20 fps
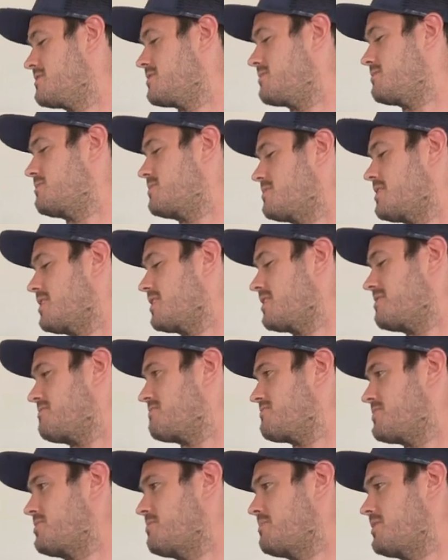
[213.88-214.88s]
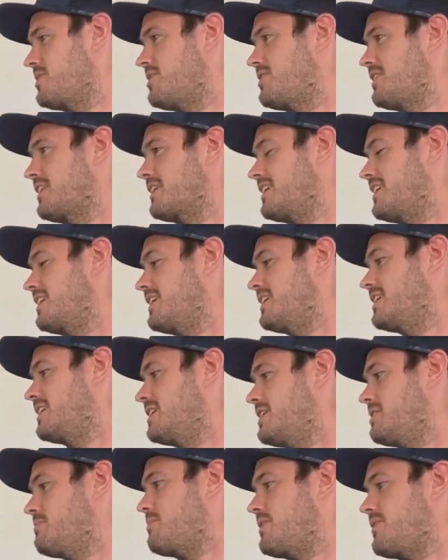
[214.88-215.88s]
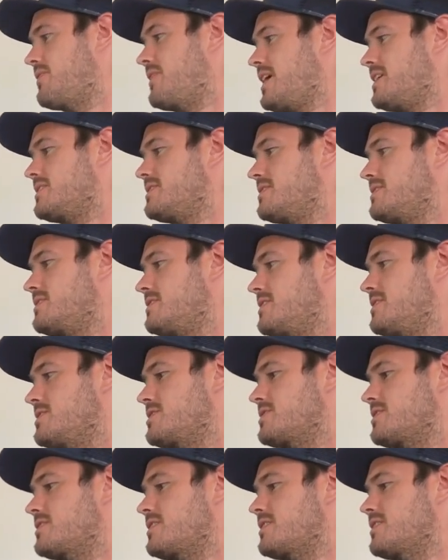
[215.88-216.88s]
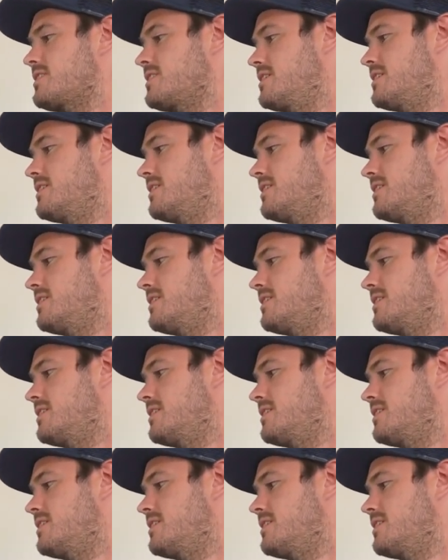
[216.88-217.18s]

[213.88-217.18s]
so we're not going to film long, but that's essentially